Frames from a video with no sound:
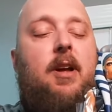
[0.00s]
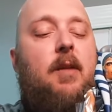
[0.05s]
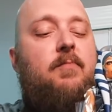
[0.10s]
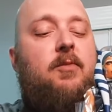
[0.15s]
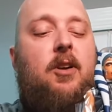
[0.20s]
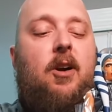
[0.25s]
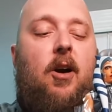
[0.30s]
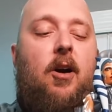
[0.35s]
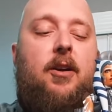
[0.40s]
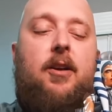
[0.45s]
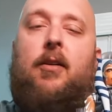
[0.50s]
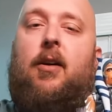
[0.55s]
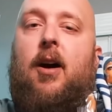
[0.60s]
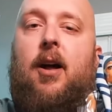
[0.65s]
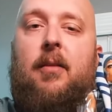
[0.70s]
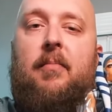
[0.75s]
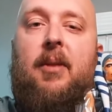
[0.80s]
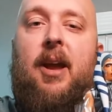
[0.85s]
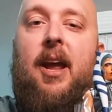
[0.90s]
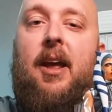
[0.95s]
I'm going to call you
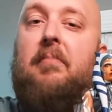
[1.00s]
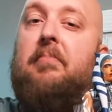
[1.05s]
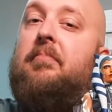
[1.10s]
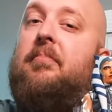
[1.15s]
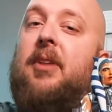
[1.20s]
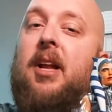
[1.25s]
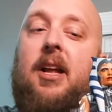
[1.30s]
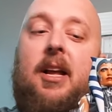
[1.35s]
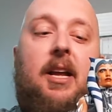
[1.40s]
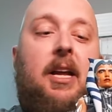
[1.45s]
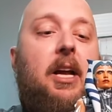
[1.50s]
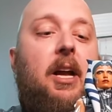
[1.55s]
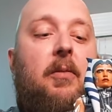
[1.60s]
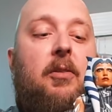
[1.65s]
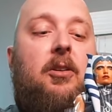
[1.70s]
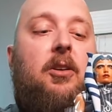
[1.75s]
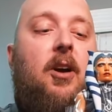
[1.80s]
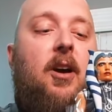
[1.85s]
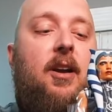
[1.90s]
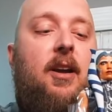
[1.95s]
on it, man.
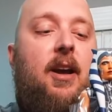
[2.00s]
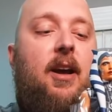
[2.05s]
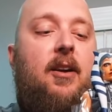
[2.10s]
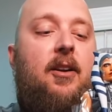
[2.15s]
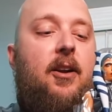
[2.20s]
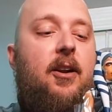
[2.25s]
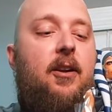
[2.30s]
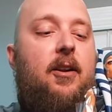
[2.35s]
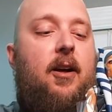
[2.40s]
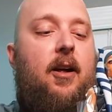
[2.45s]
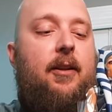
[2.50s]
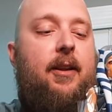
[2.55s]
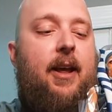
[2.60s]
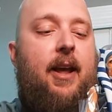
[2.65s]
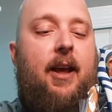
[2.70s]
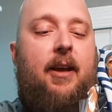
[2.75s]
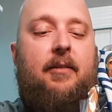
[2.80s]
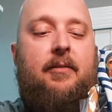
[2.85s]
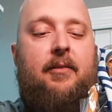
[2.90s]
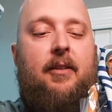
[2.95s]
I'll call you out on it all
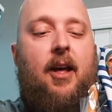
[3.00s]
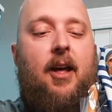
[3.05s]
day.